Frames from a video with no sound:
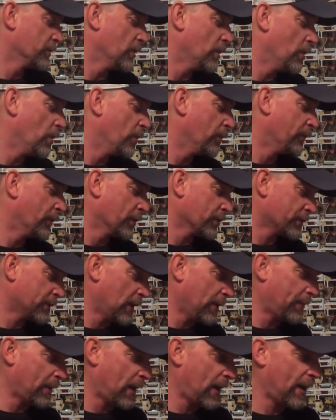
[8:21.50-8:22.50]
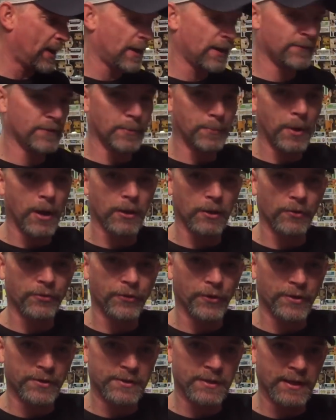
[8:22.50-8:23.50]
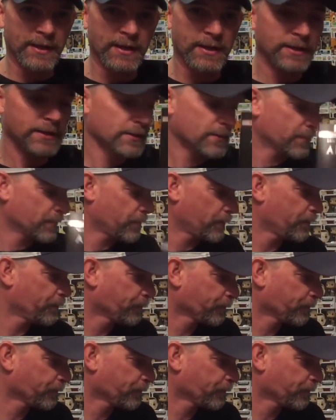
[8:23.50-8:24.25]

So first up I have Apollo 13.